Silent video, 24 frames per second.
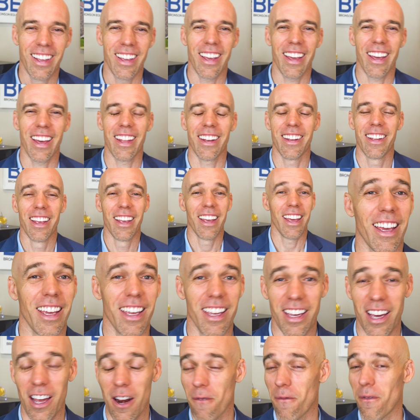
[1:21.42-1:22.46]
And it
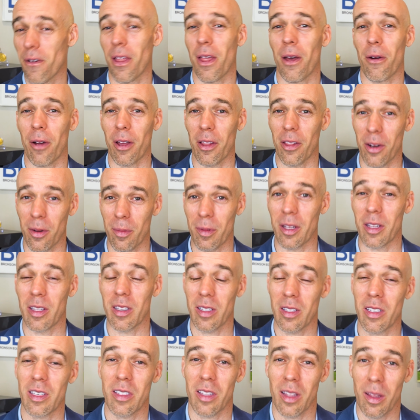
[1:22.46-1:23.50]
can kind of feel that way a little bit,
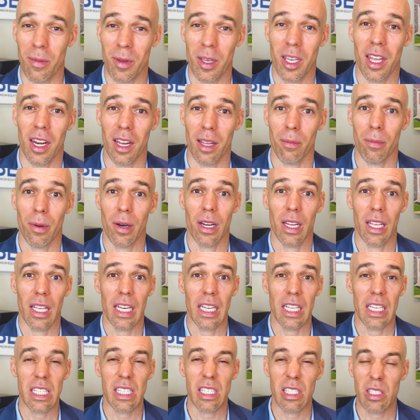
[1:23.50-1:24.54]
at least in the beginning, but it
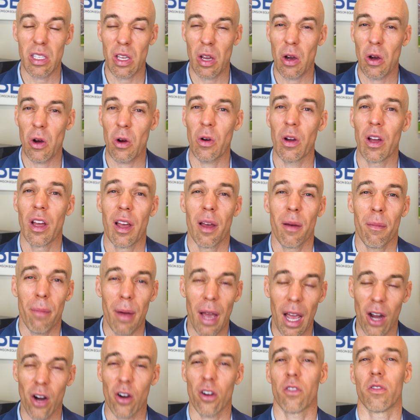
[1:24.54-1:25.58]
is so
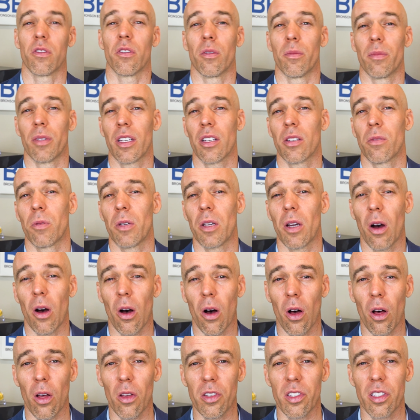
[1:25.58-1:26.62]
powerful because we
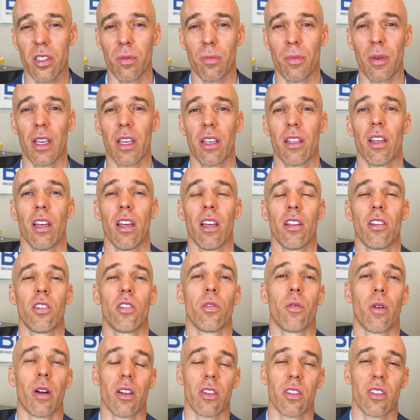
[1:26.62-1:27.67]
all speak
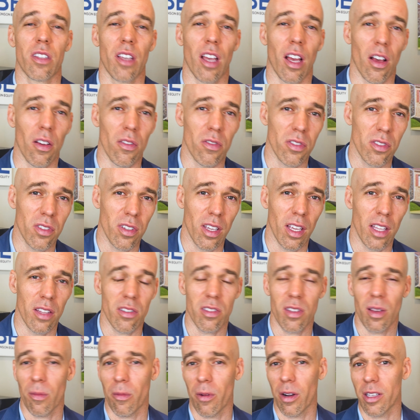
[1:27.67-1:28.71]
to ourselves in some